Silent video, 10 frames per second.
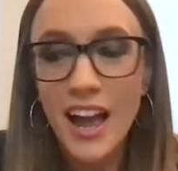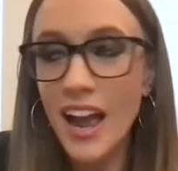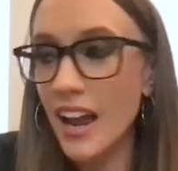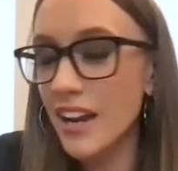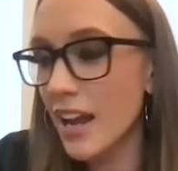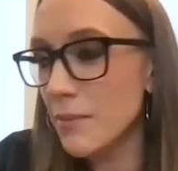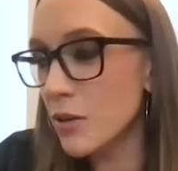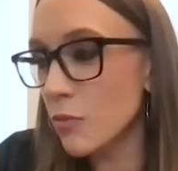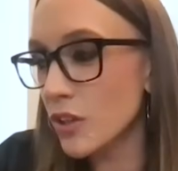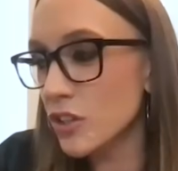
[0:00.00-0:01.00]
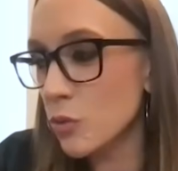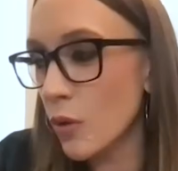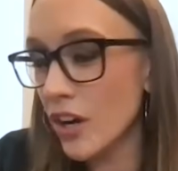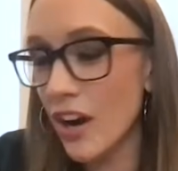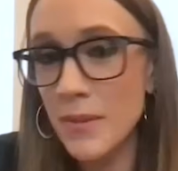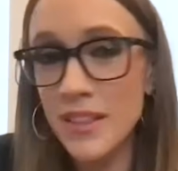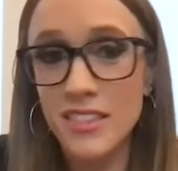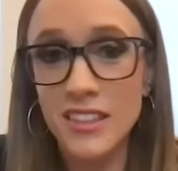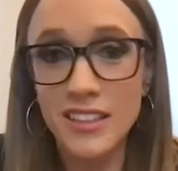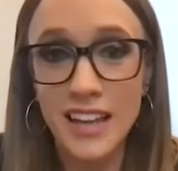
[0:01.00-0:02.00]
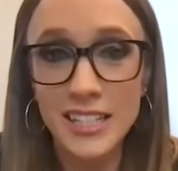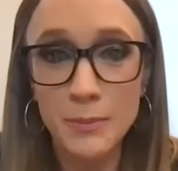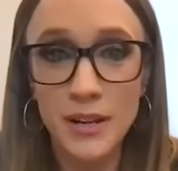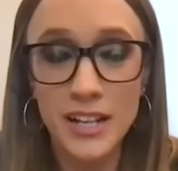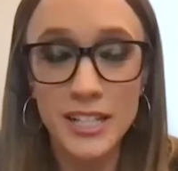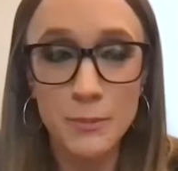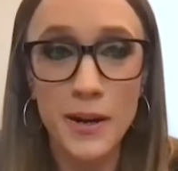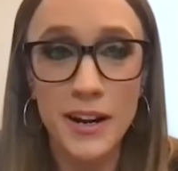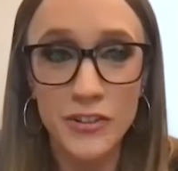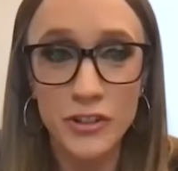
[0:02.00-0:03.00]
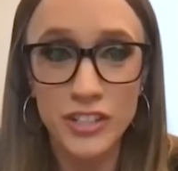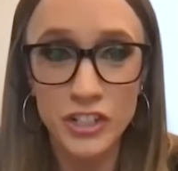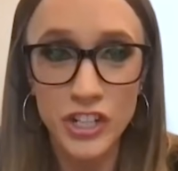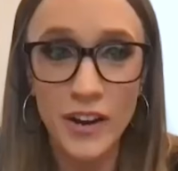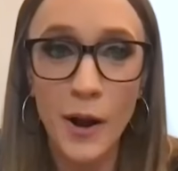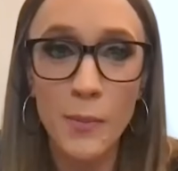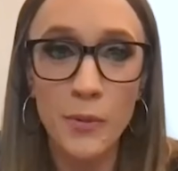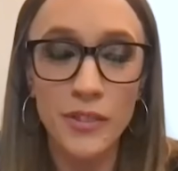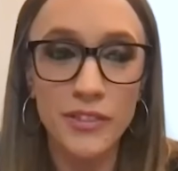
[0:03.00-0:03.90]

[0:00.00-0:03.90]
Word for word: And I mean, with Twitter, I mean, like that's been it's been an interesting shakeup with